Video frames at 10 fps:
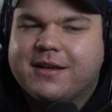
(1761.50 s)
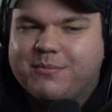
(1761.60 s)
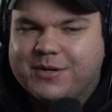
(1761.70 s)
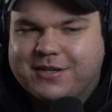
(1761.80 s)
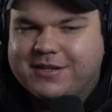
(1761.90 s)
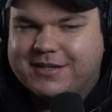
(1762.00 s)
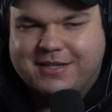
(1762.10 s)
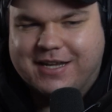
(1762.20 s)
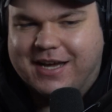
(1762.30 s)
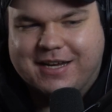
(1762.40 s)
but
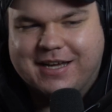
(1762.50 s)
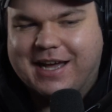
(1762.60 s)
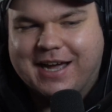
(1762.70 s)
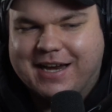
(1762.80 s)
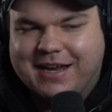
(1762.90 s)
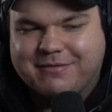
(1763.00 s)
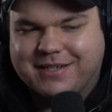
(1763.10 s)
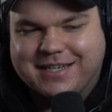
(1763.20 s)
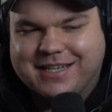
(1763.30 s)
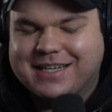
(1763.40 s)
yeah, I got
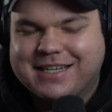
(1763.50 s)
nothing there.